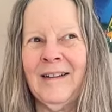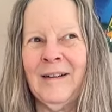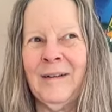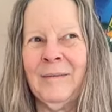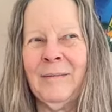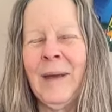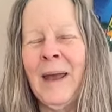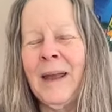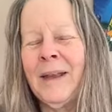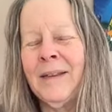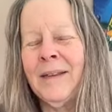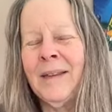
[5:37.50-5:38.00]

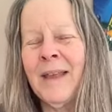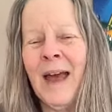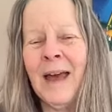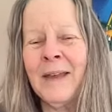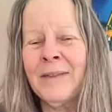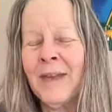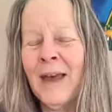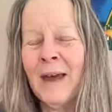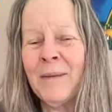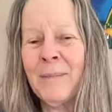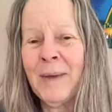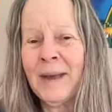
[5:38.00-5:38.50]

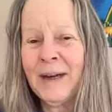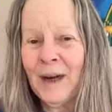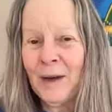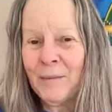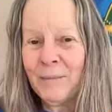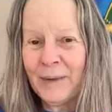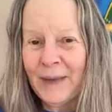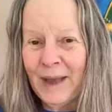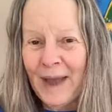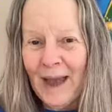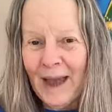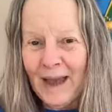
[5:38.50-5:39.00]
that may not
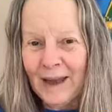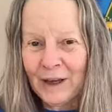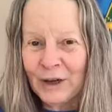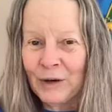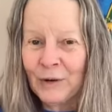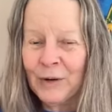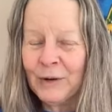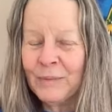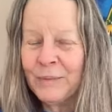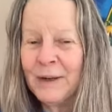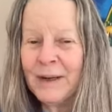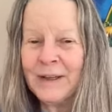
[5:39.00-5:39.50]
be
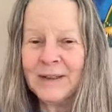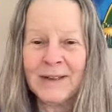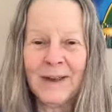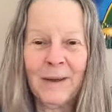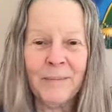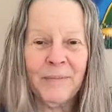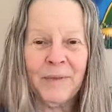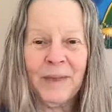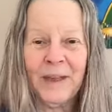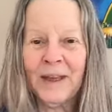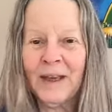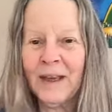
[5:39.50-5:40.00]
accurate because
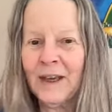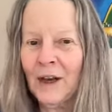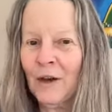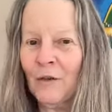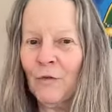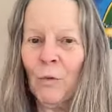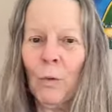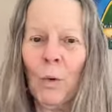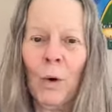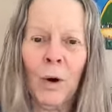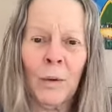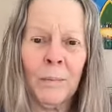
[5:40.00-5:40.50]
I'm thinking
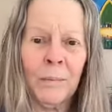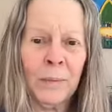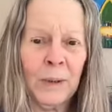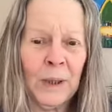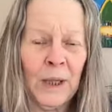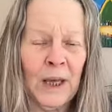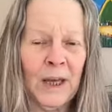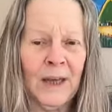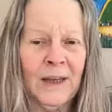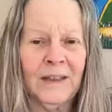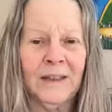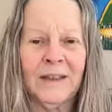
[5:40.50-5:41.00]
of warm
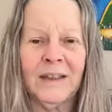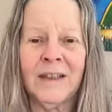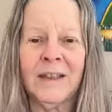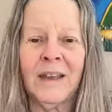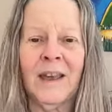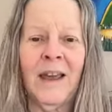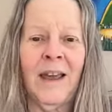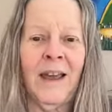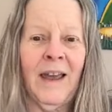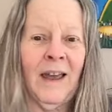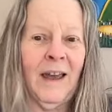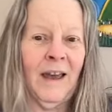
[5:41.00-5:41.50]
bloods
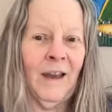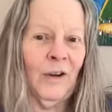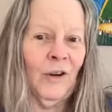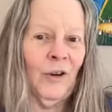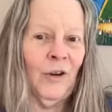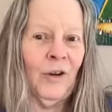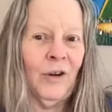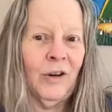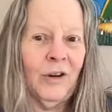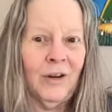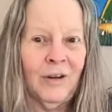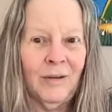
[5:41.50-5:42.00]

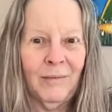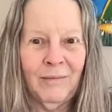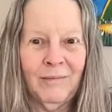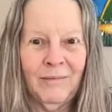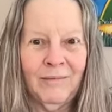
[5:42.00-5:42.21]
and